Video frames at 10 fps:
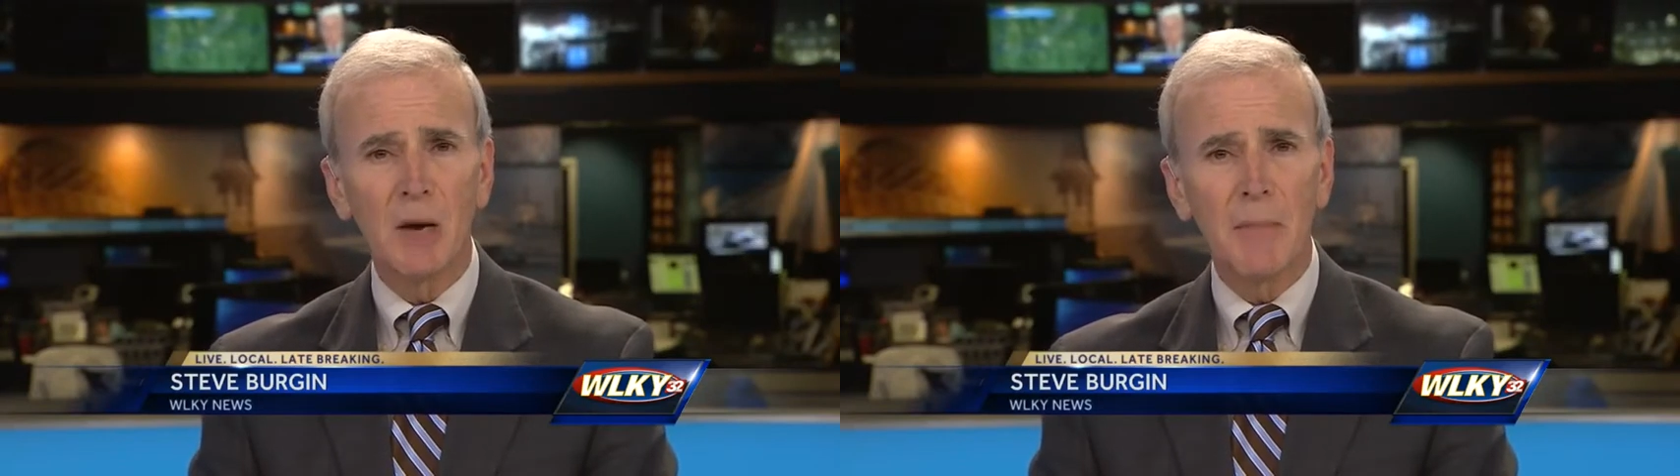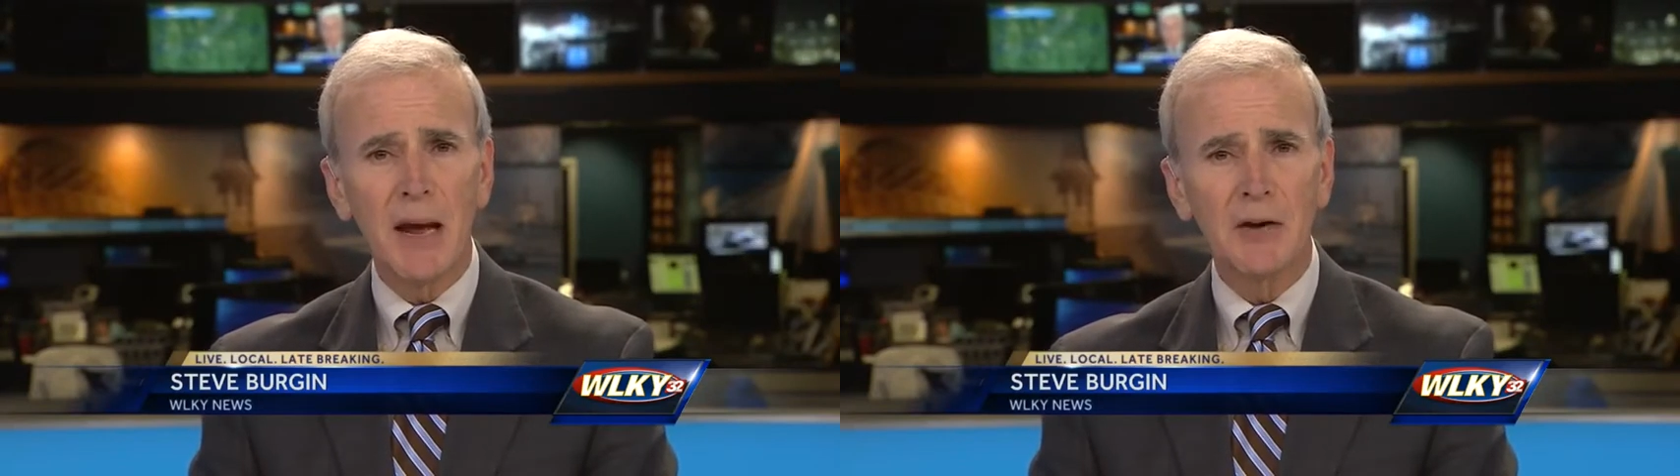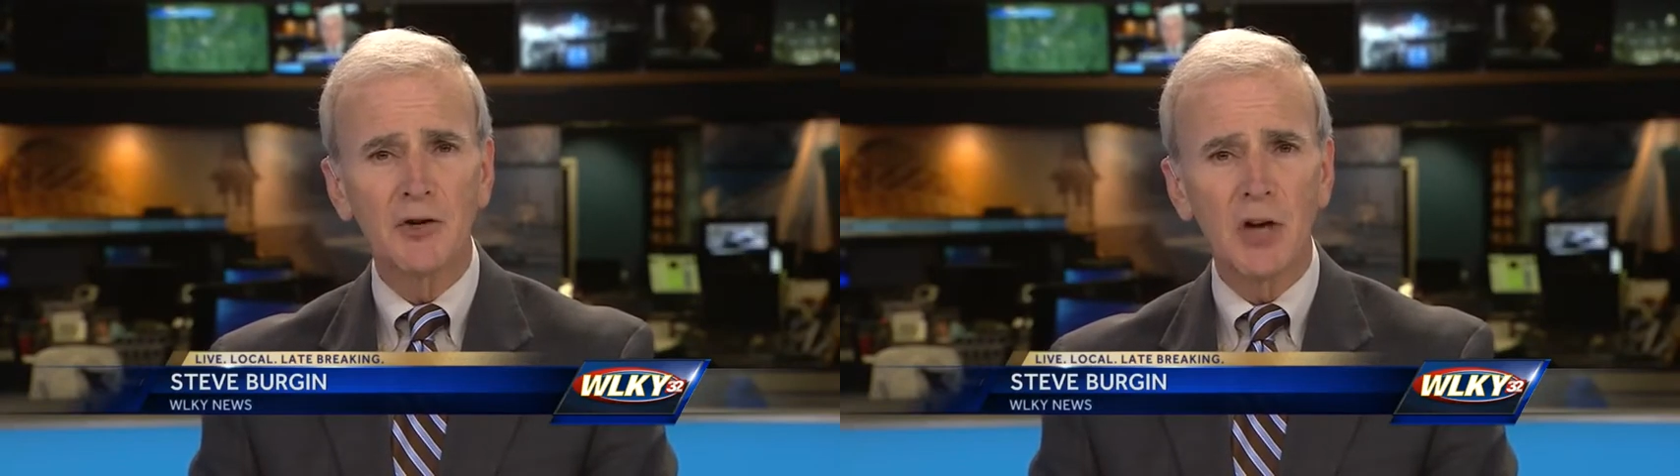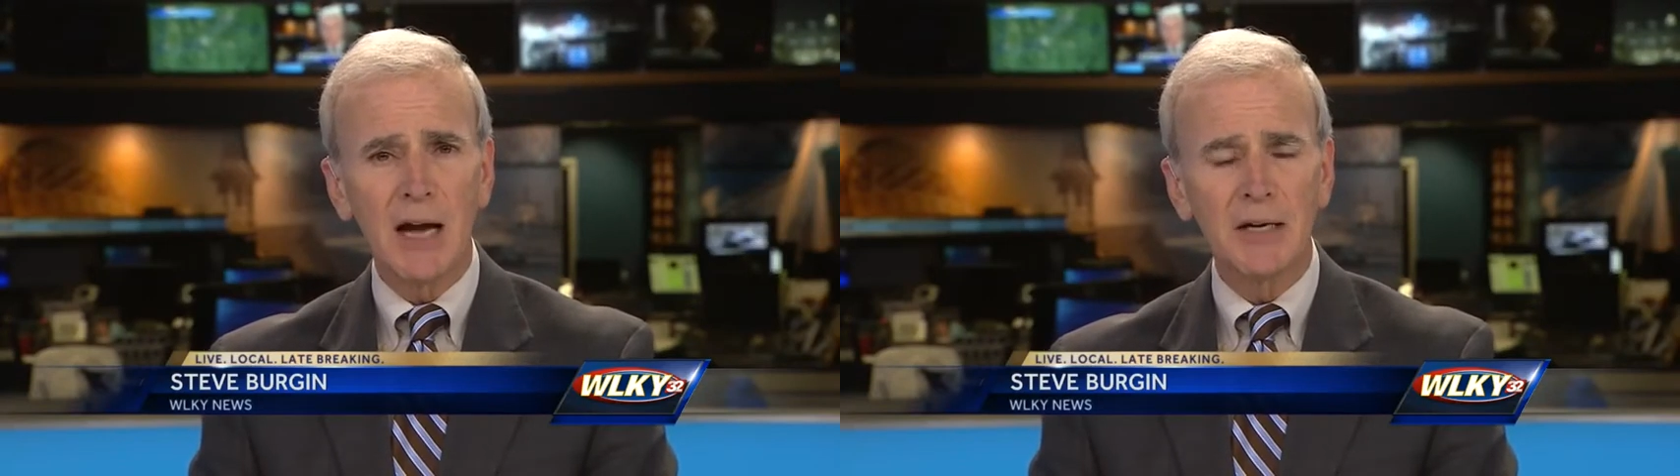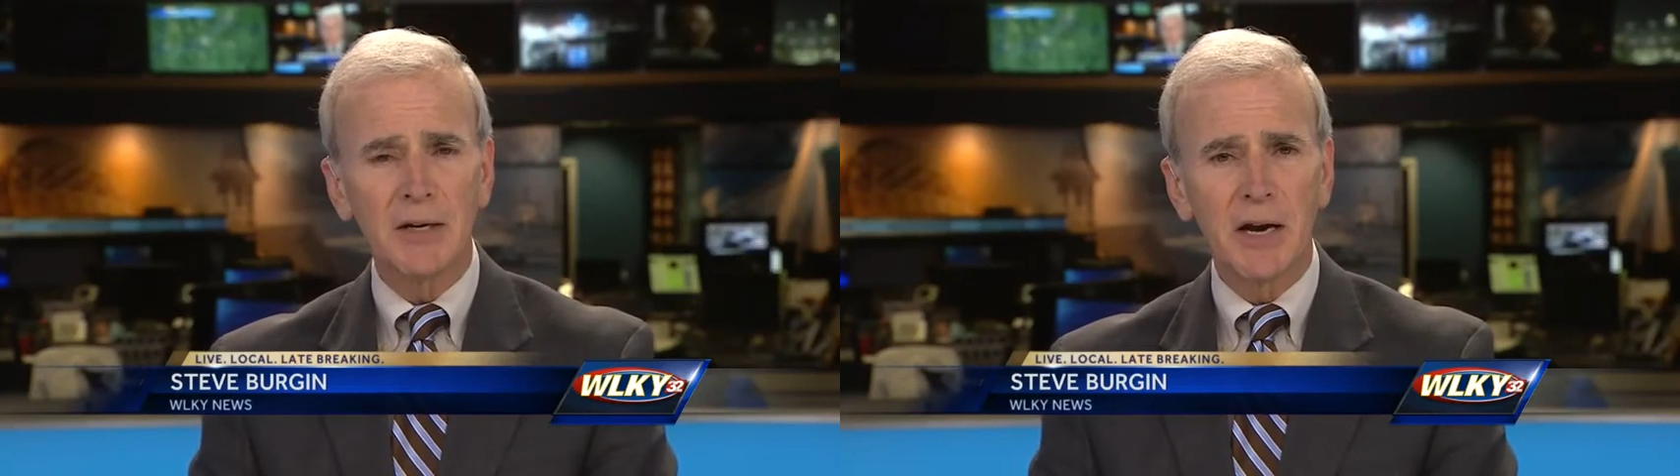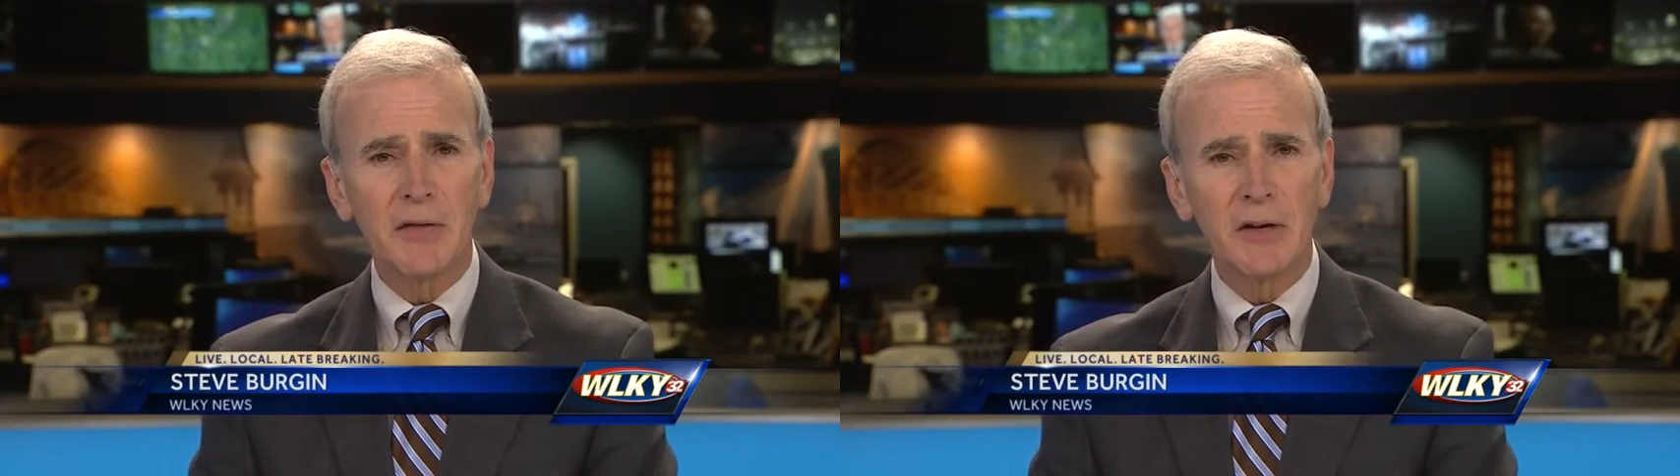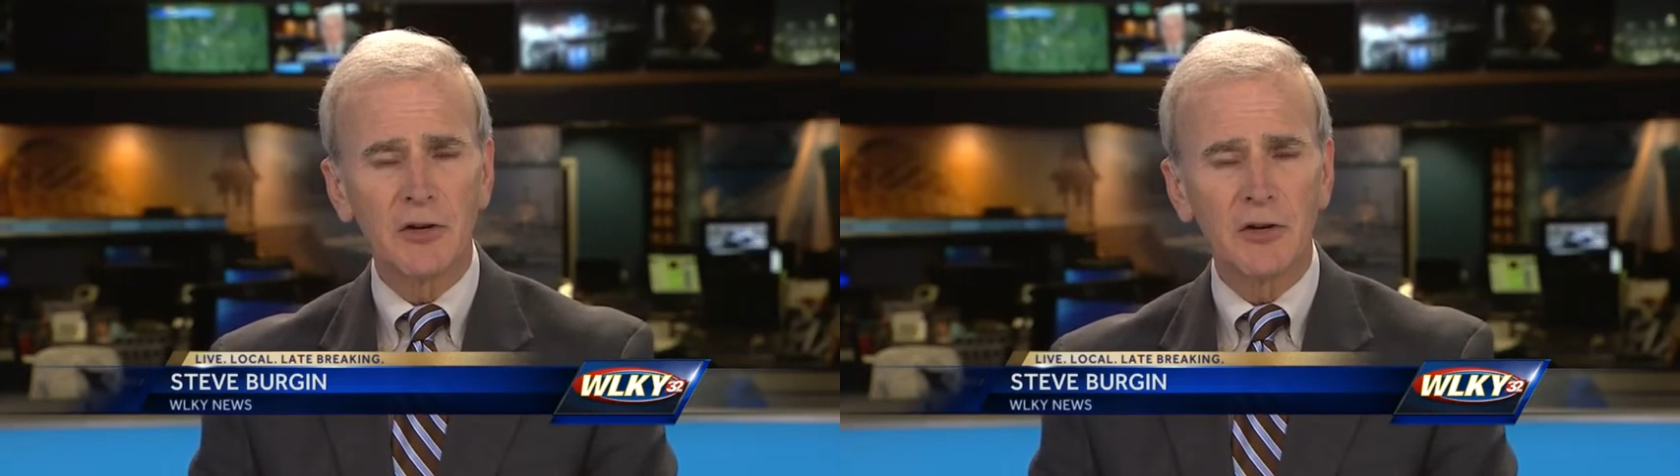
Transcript: man shot to death in